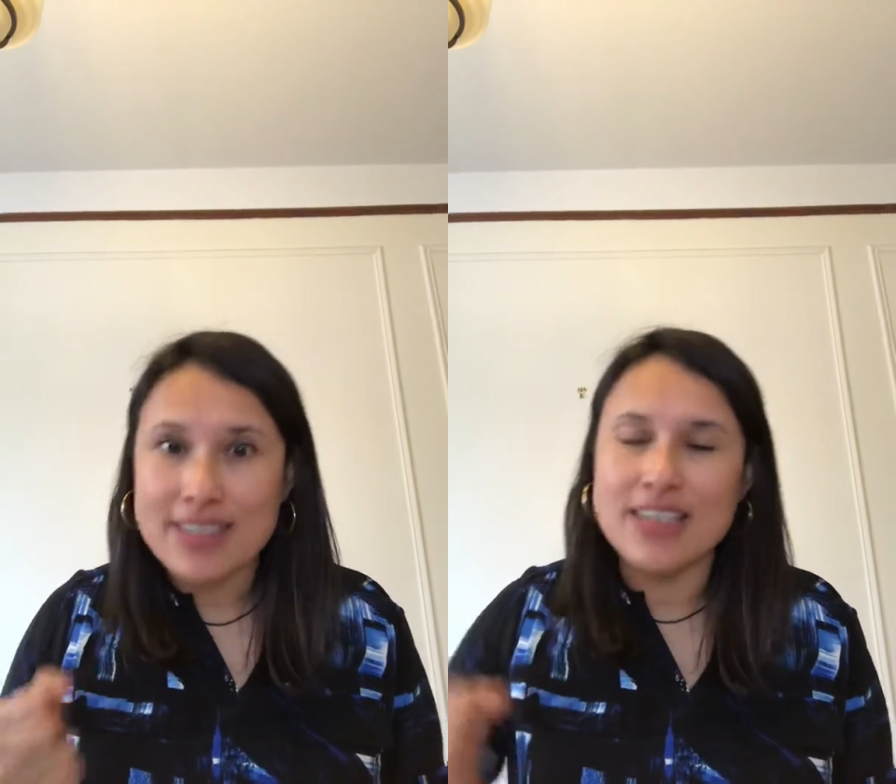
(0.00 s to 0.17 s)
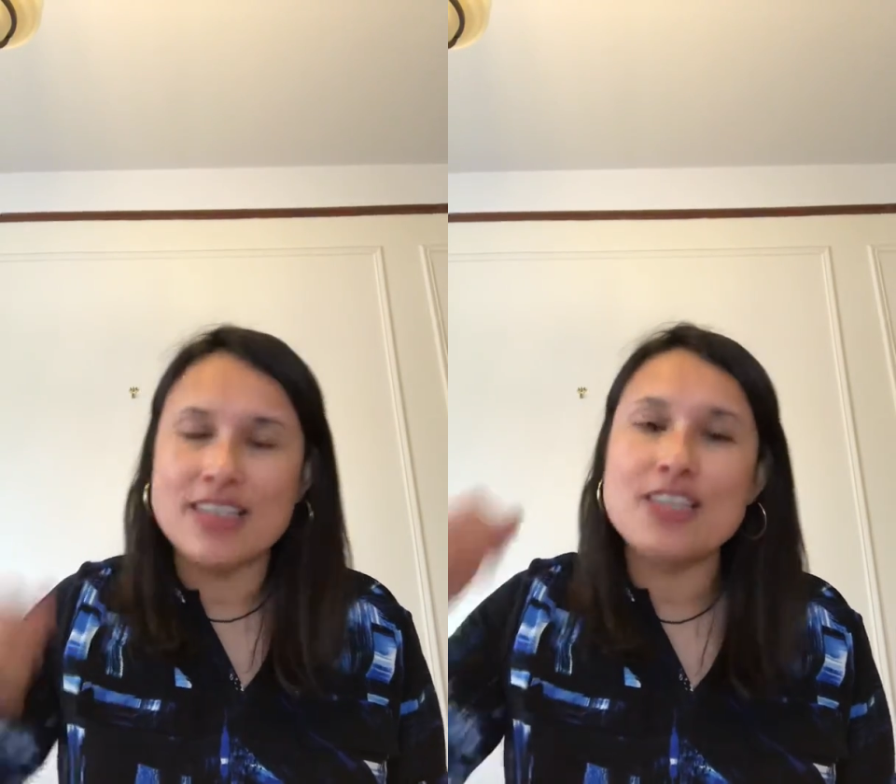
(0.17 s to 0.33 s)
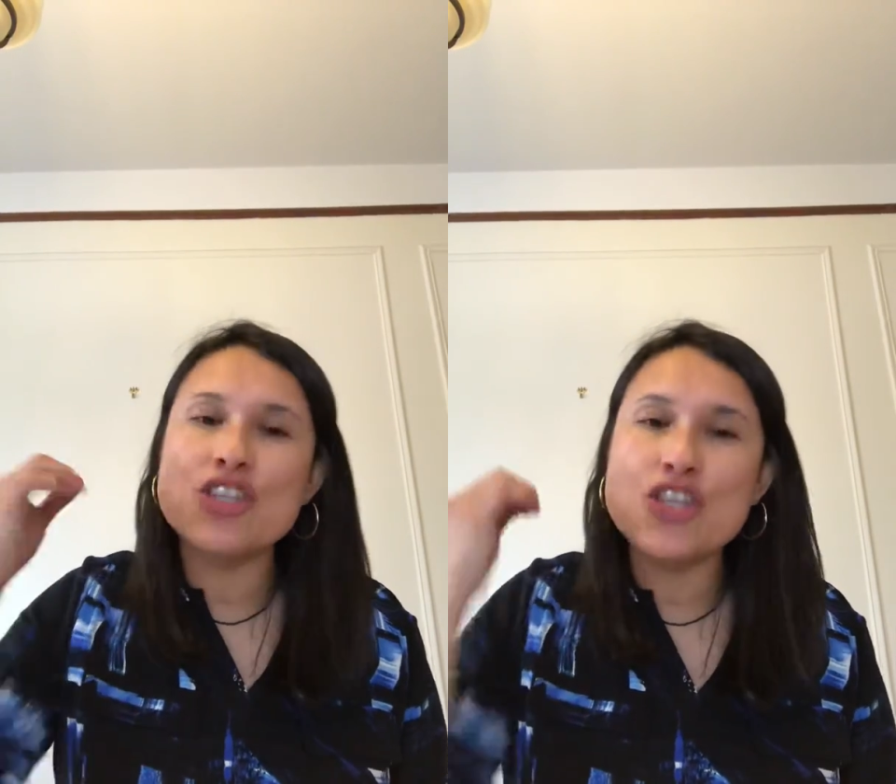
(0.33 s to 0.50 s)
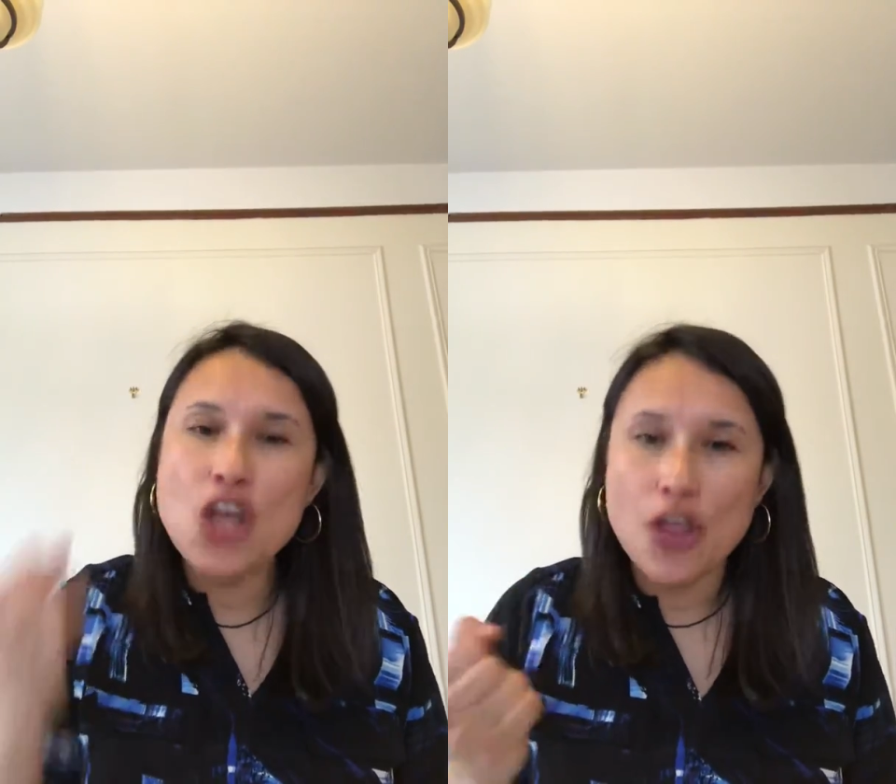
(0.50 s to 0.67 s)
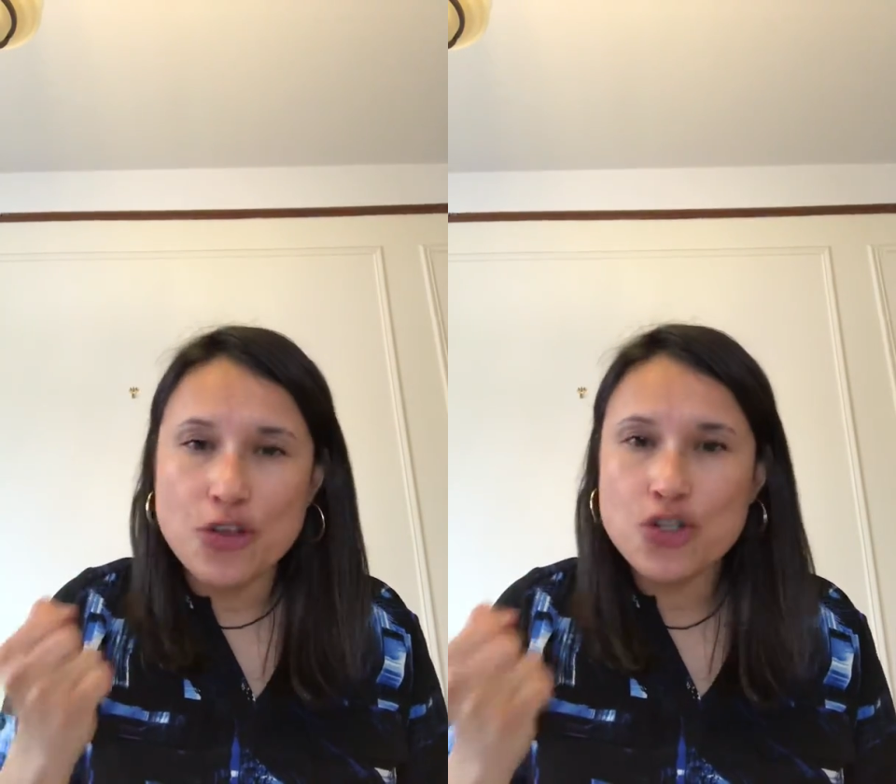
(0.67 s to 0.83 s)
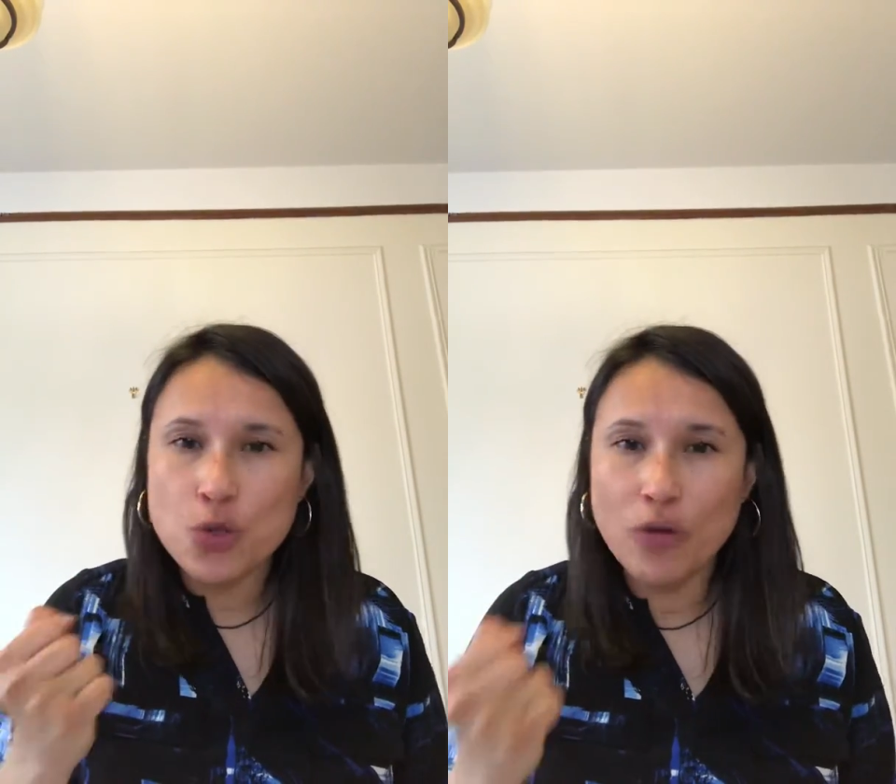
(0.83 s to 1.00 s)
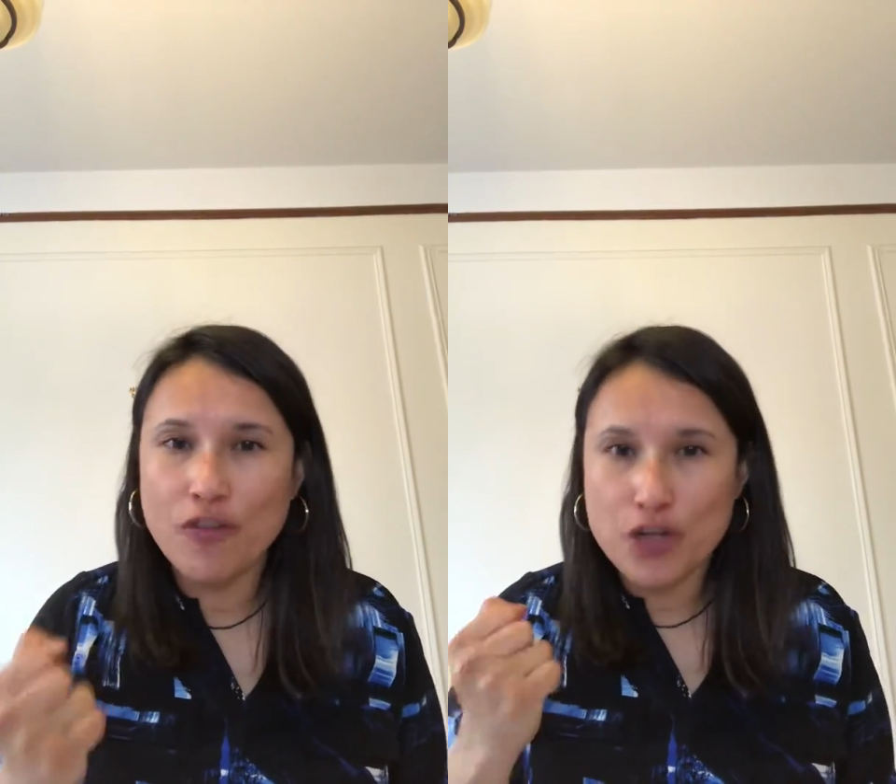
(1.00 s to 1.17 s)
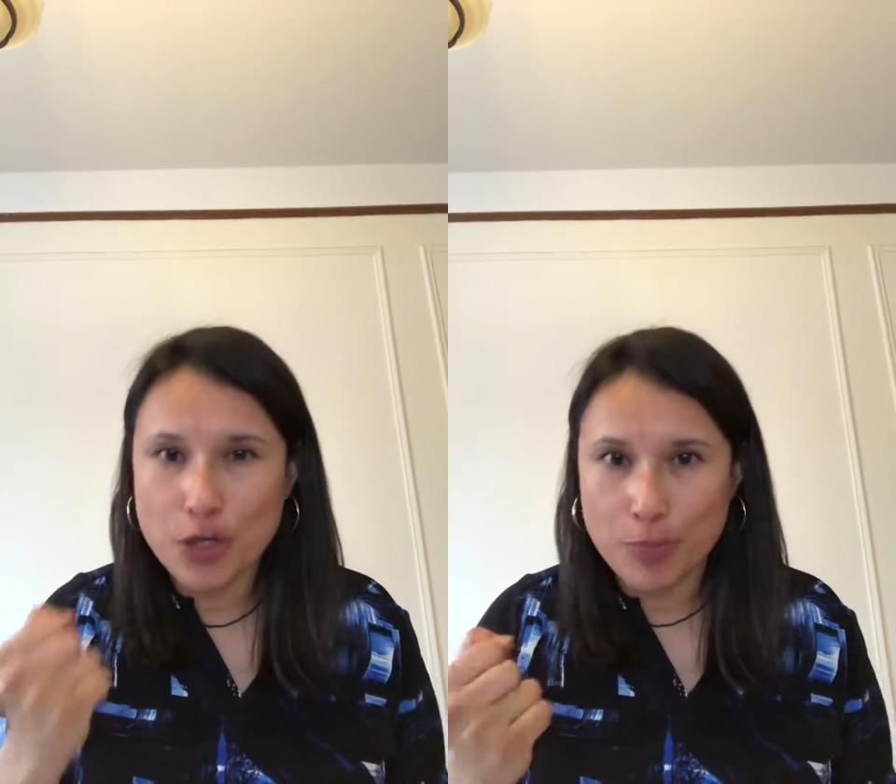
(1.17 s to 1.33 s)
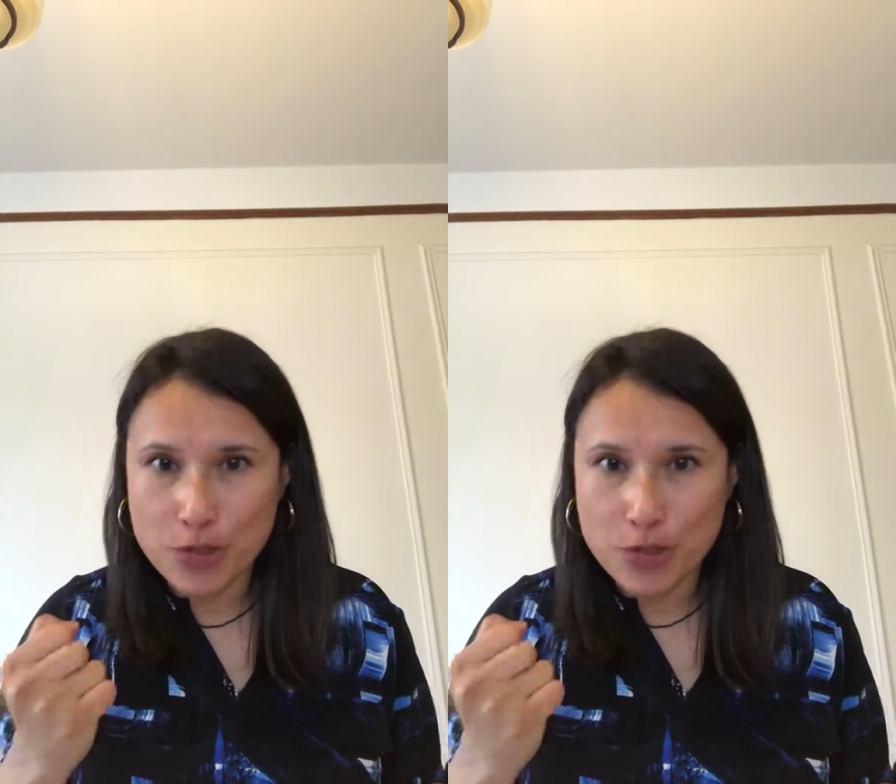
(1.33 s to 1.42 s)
This is another tool for your